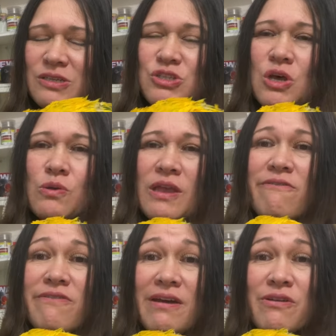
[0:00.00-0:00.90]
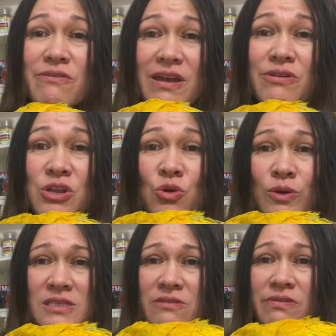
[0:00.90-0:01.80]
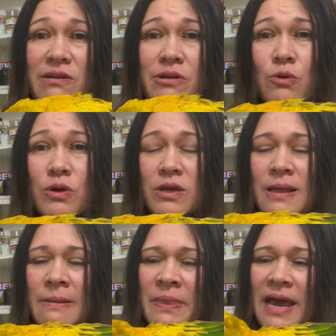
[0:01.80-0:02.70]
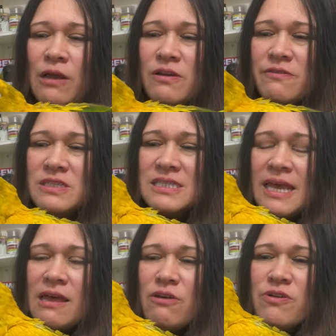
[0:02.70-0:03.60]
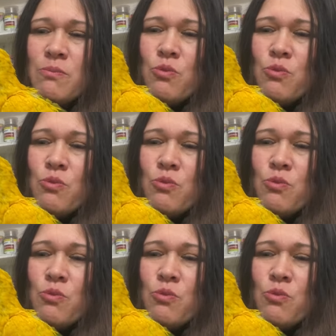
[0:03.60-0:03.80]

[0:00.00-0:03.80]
So they're very, very noisy, very local. Out of a scale from